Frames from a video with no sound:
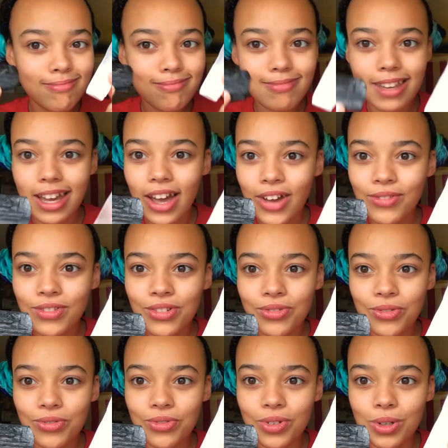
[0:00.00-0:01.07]
they have
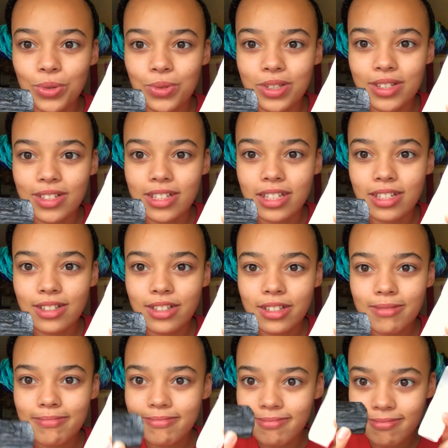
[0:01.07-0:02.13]
different frequencies.
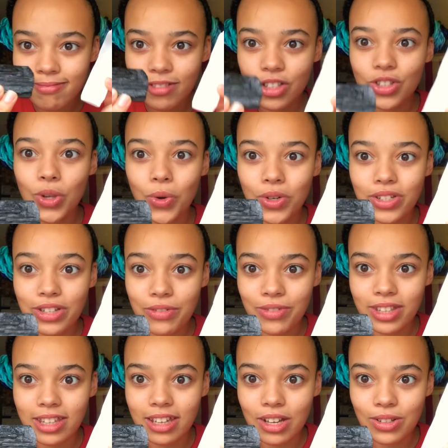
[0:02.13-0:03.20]
So does
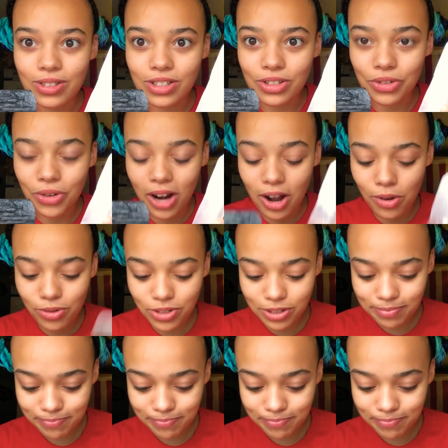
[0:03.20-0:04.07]
everything else in your house.